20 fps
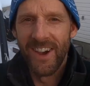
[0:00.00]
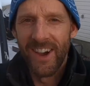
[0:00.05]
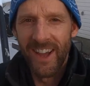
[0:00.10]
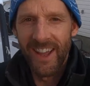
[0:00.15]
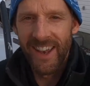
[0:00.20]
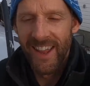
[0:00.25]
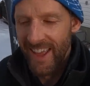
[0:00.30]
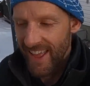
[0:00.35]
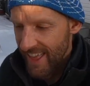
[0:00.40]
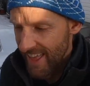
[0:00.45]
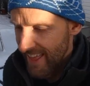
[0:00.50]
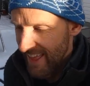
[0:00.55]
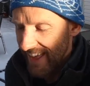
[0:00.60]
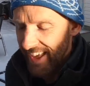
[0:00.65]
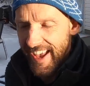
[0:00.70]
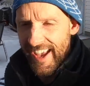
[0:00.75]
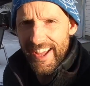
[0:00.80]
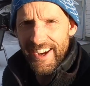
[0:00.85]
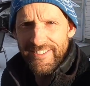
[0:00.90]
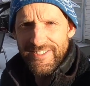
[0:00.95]
night,
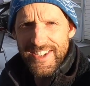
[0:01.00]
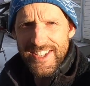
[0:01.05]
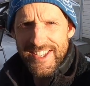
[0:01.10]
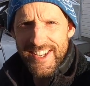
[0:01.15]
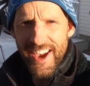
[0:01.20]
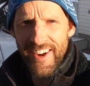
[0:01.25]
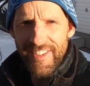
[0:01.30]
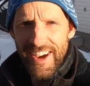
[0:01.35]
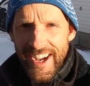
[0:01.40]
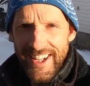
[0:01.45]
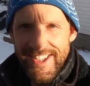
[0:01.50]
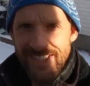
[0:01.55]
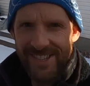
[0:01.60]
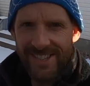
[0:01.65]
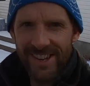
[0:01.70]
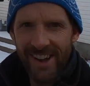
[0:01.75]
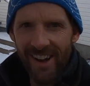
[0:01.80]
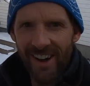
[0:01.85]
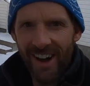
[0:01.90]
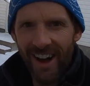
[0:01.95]
and I've just come
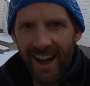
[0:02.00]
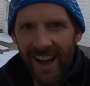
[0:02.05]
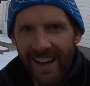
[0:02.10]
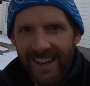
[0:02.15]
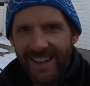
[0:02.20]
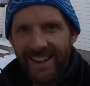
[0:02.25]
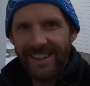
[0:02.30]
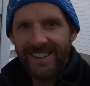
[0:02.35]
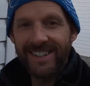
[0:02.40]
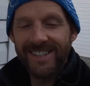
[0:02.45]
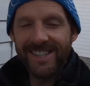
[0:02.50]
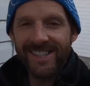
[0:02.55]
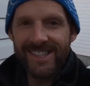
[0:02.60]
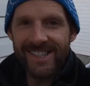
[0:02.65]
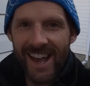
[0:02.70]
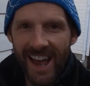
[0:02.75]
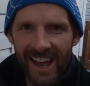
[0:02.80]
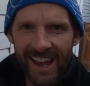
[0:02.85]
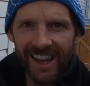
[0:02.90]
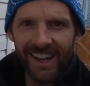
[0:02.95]
outside to
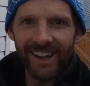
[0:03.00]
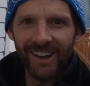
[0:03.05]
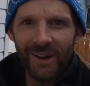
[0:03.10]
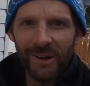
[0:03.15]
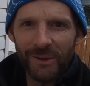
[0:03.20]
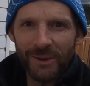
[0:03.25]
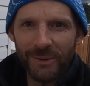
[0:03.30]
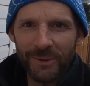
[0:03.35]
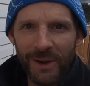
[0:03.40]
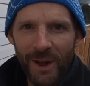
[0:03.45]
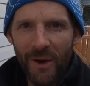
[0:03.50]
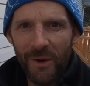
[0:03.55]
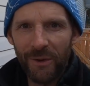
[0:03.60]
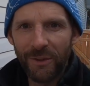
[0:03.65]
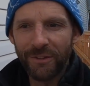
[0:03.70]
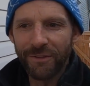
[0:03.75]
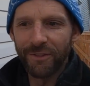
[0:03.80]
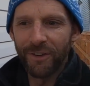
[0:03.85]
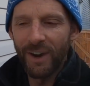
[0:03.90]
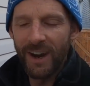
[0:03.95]
say hello to an
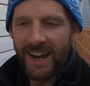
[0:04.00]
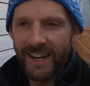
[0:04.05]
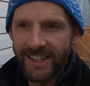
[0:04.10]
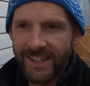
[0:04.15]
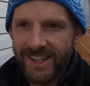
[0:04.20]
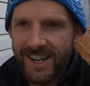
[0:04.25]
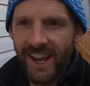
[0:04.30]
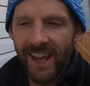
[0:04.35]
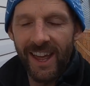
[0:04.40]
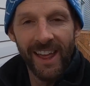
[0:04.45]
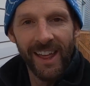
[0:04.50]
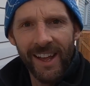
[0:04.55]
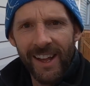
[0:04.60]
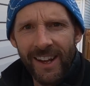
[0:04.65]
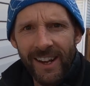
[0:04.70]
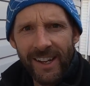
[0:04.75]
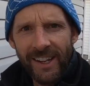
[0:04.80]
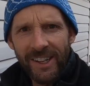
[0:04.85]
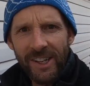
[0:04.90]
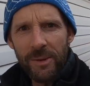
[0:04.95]
old friend.
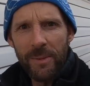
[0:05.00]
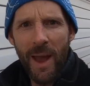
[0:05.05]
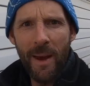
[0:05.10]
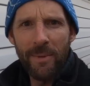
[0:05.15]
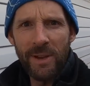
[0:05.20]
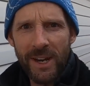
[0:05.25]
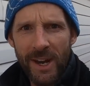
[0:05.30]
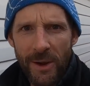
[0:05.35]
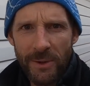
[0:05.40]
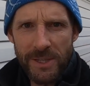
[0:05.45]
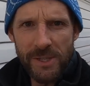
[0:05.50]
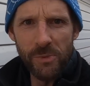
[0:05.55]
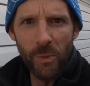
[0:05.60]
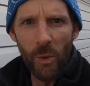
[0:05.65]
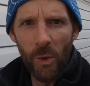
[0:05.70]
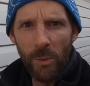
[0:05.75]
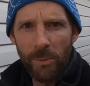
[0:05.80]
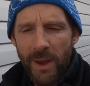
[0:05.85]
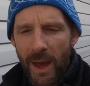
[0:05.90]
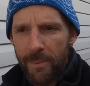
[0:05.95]
You'll be happy to know it's
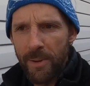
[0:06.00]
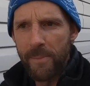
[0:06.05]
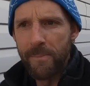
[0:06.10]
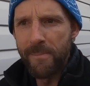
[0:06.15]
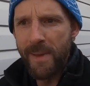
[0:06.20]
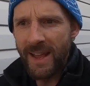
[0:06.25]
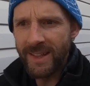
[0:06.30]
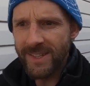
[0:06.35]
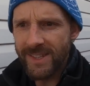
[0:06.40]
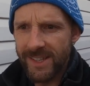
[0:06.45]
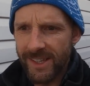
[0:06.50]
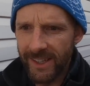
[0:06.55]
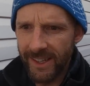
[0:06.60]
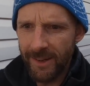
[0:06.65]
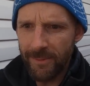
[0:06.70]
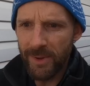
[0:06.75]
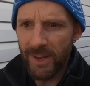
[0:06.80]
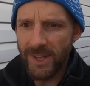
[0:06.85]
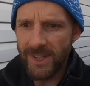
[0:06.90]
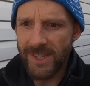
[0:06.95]
warmed up
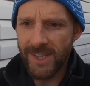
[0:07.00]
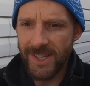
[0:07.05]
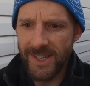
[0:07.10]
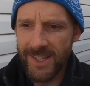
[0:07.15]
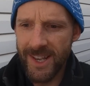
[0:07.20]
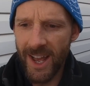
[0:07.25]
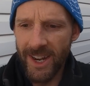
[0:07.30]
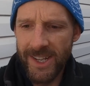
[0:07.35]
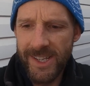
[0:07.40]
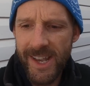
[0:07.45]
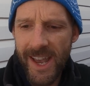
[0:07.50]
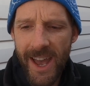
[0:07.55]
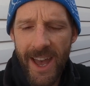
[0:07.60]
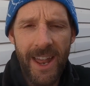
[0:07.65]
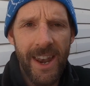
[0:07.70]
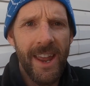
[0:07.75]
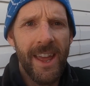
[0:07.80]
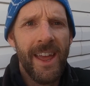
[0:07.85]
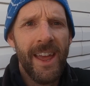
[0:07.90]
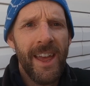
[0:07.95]
immensely because the sun is
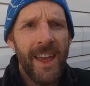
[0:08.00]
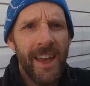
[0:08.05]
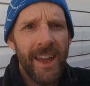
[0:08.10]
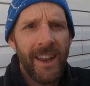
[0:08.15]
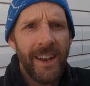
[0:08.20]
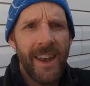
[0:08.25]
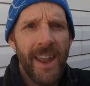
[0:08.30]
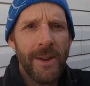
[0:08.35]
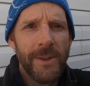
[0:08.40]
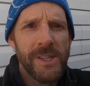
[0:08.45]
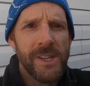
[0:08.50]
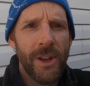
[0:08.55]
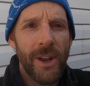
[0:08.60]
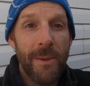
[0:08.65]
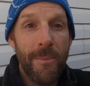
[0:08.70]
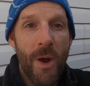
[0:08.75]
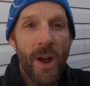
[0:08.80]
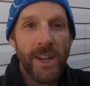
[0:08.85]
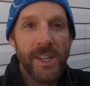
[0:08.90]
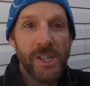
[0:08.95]
out. Now it's
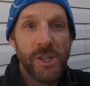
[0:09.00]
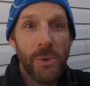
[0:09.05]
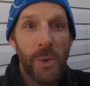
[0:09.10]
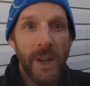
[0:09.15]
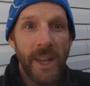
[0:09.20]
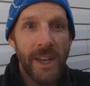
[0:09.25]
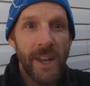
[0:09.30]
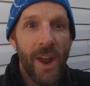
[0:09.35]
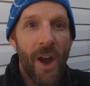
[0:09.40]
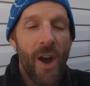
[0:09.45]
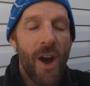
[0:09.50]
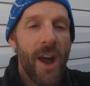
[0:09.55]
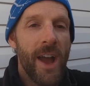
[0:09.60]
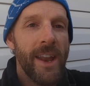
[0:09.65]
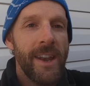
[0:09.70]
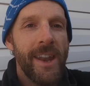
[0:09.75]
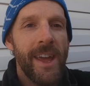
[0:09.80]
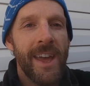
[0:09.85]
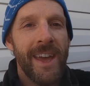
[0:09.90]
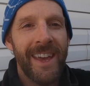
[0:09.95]
only minus
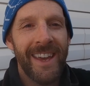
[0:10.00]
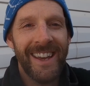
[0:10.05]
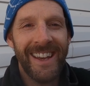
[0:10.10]
29.